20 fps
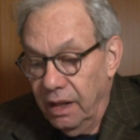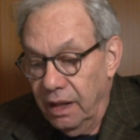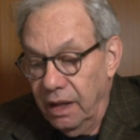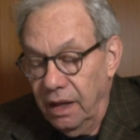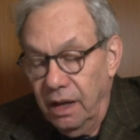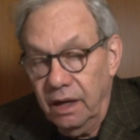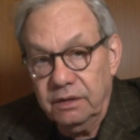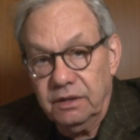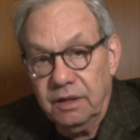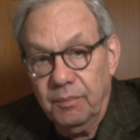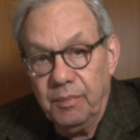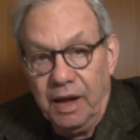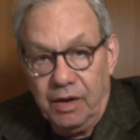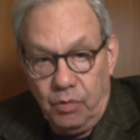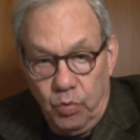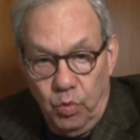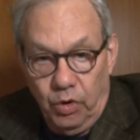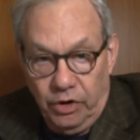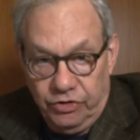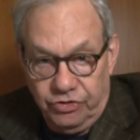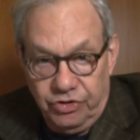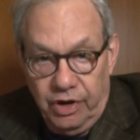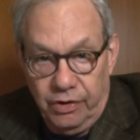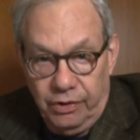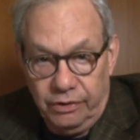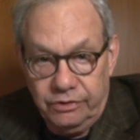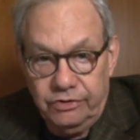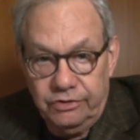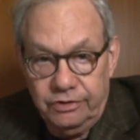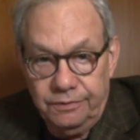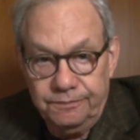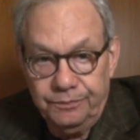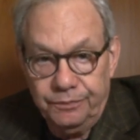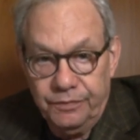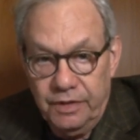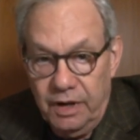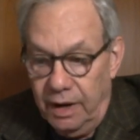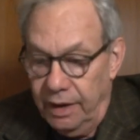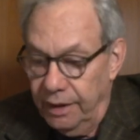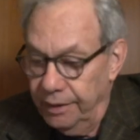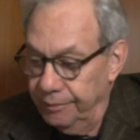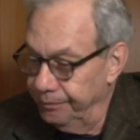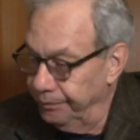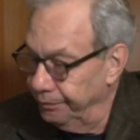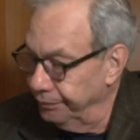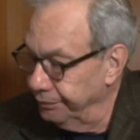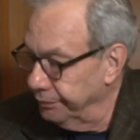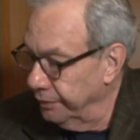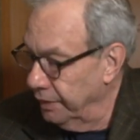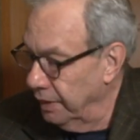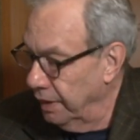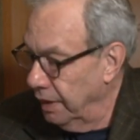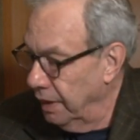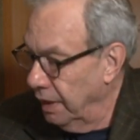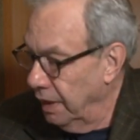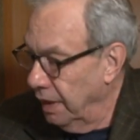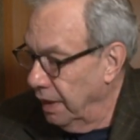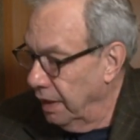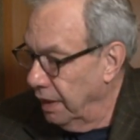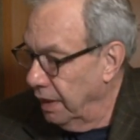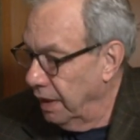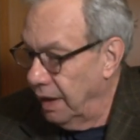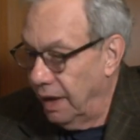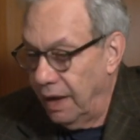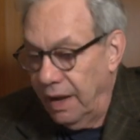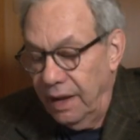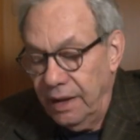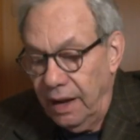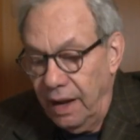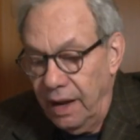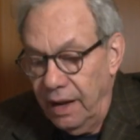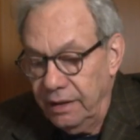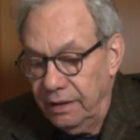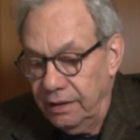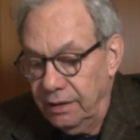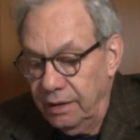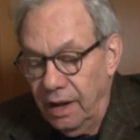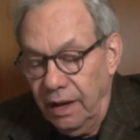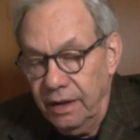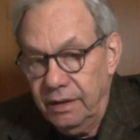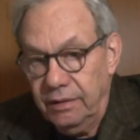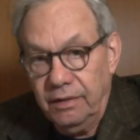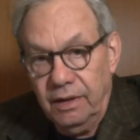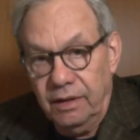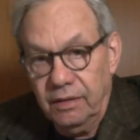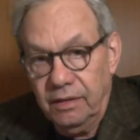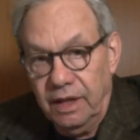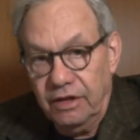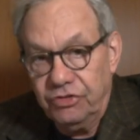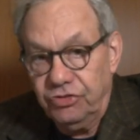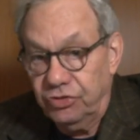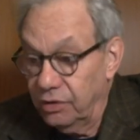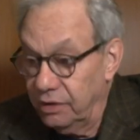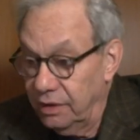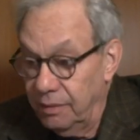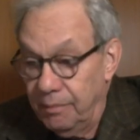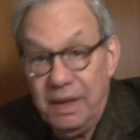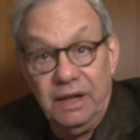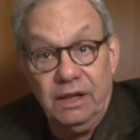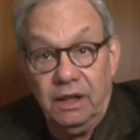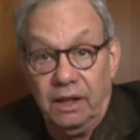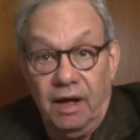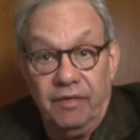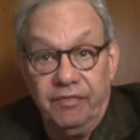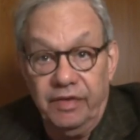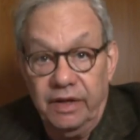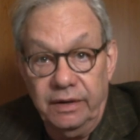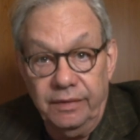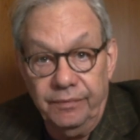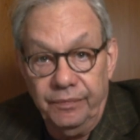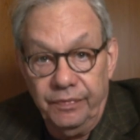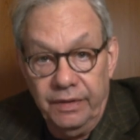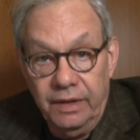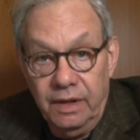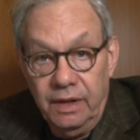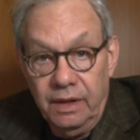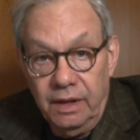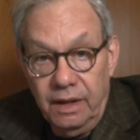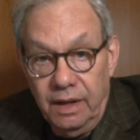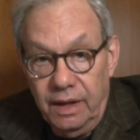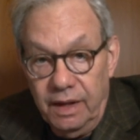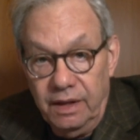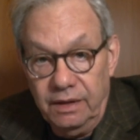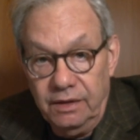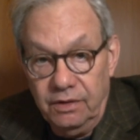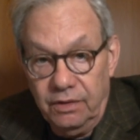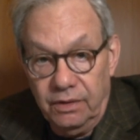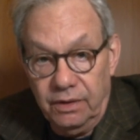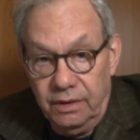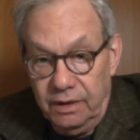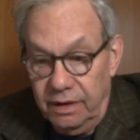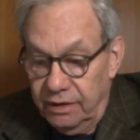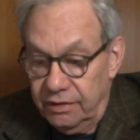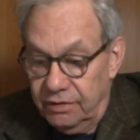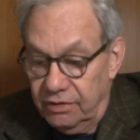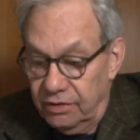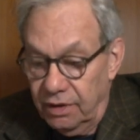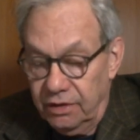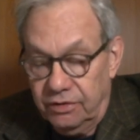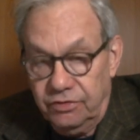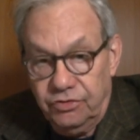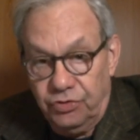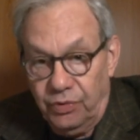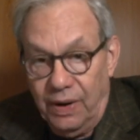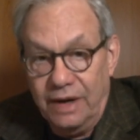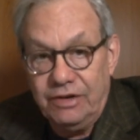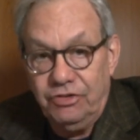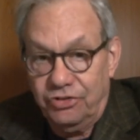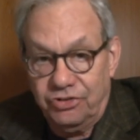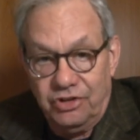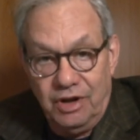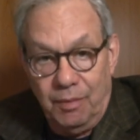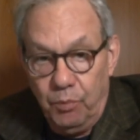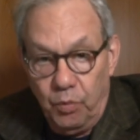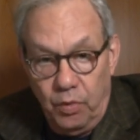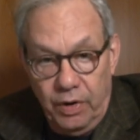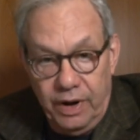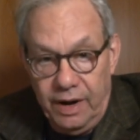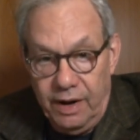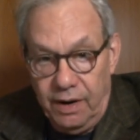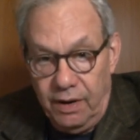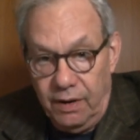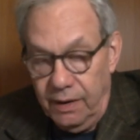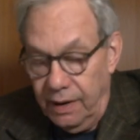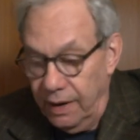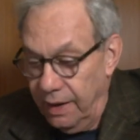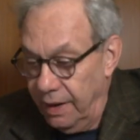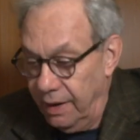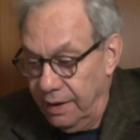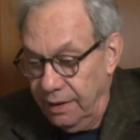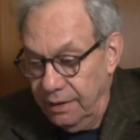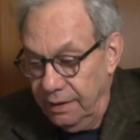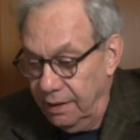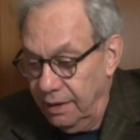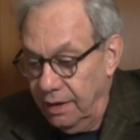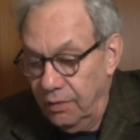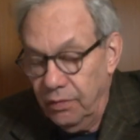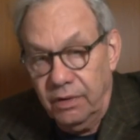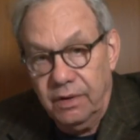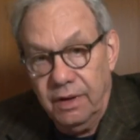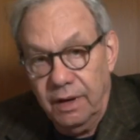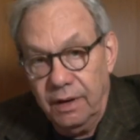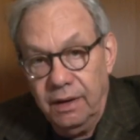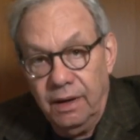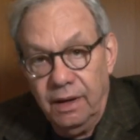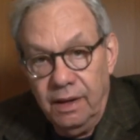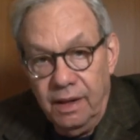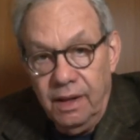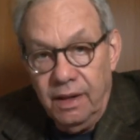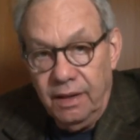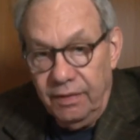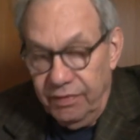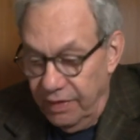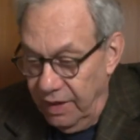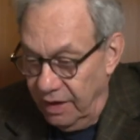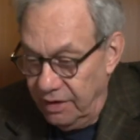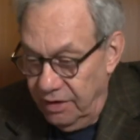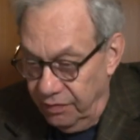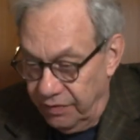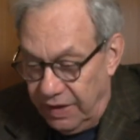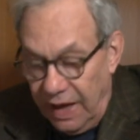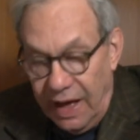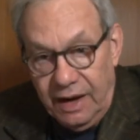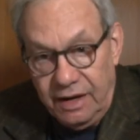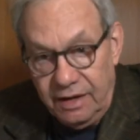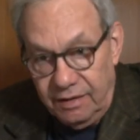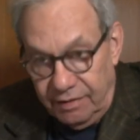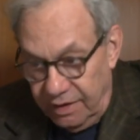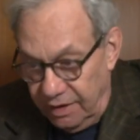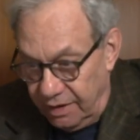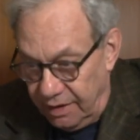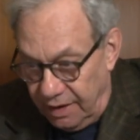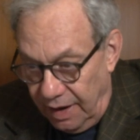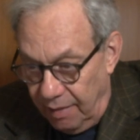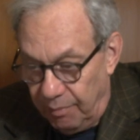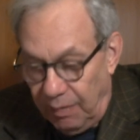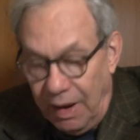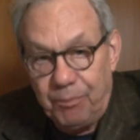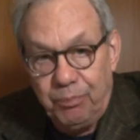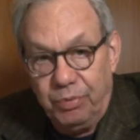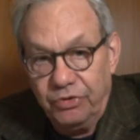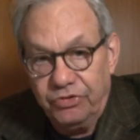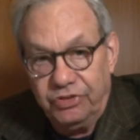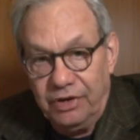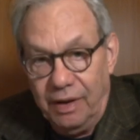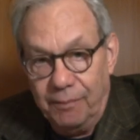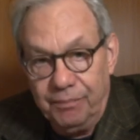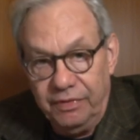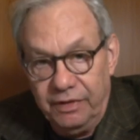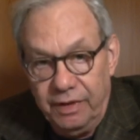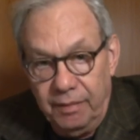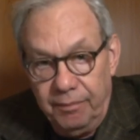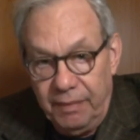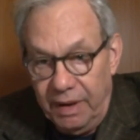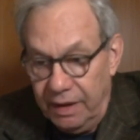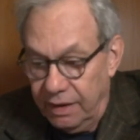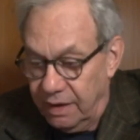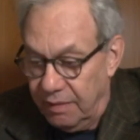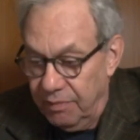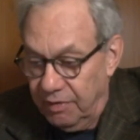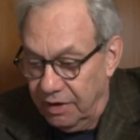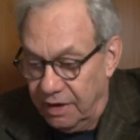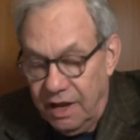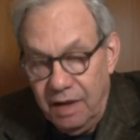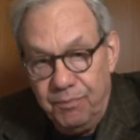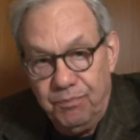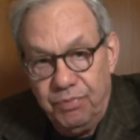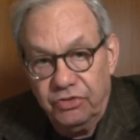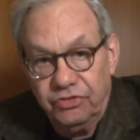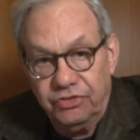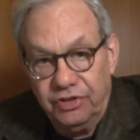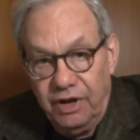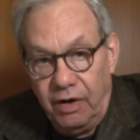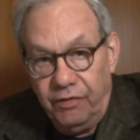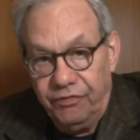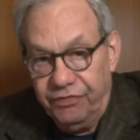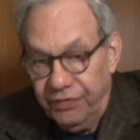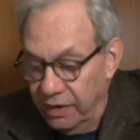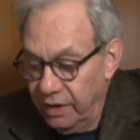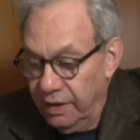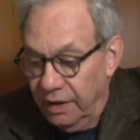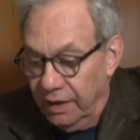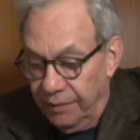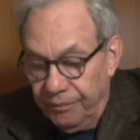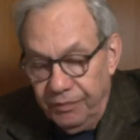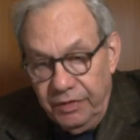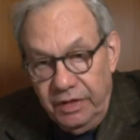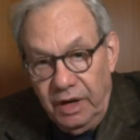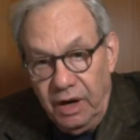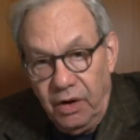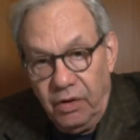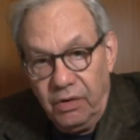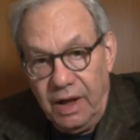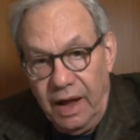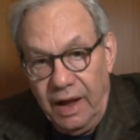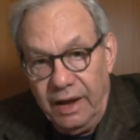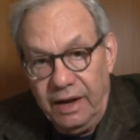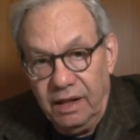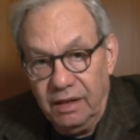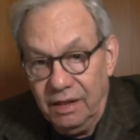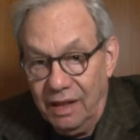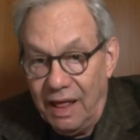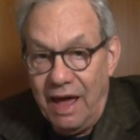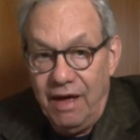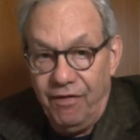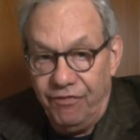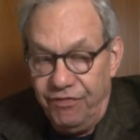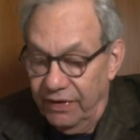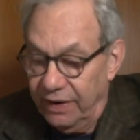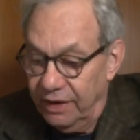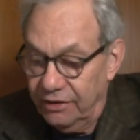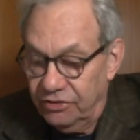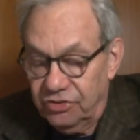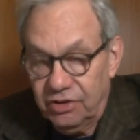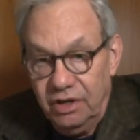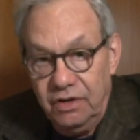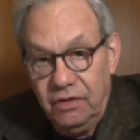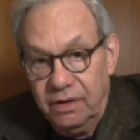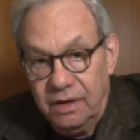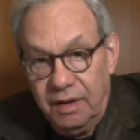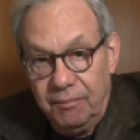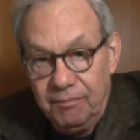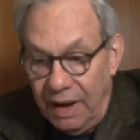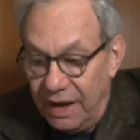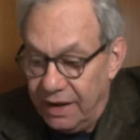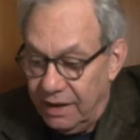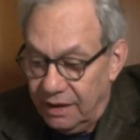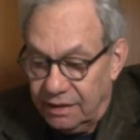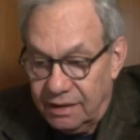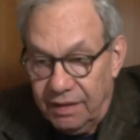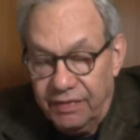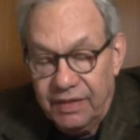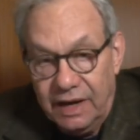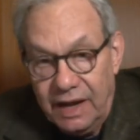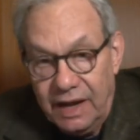to make war jokes. Unless you're in the middle of it and you're in a trench somewhere and you can, then you've got to come up with something to keep yourself, you know, kind of laughing so you can make it to the